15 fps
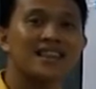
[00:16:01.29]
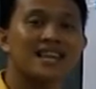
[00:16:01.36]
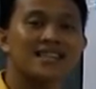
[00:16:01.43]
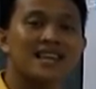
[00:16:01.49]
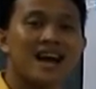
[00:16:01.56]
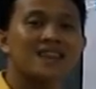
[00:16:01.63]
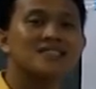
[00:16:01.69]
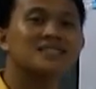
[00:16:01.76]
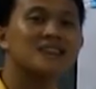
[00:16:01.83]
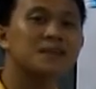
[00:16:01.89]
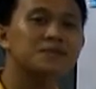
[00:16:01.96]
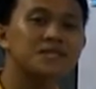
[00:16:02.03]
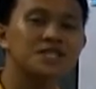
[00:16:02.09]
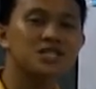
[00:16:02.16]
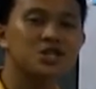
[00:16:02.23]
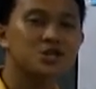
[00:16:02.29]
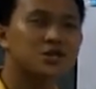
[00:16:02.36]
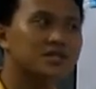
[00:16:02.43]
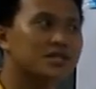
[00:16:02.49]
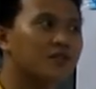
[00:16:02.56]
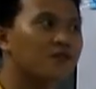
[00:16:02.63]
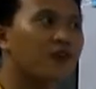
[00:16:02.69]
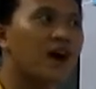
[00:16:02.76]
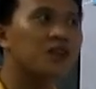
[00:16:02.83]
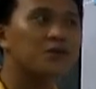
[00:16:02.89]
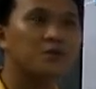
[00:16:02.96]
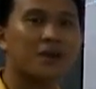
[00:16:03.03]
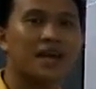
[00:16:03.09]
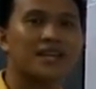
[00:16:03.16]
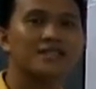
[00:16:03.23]
let us substitute the
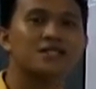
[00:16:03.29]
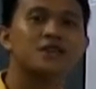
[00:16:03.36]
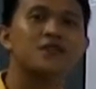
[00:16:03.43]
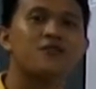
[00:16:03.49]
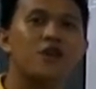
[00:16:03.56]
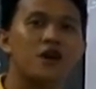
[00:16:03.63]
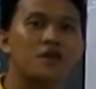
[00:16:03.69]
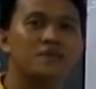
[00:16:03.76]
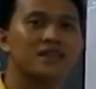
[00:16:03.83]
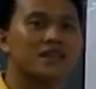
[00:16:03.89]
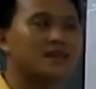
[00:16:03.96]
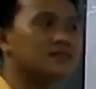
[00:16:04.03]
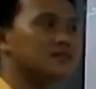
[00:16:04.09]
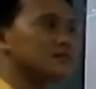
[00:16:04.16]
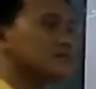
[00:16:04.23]
following to the formula.